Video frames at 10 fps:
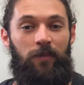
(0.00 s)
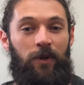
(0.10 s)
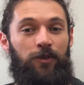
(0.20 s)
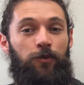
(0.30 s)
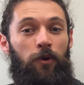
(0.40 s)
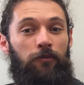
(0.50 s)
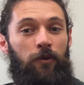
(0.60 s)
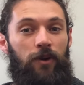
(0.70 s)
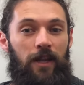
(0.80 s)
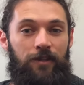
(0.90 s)
Because you will
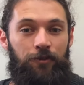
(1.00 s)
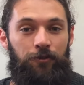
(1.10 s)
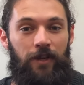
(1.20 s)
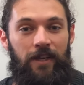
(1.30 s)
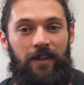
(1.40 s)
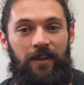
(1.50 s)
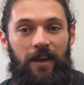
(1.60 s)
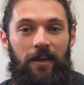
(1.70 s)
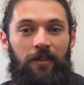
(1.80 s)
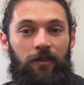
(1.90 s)
focalize your training in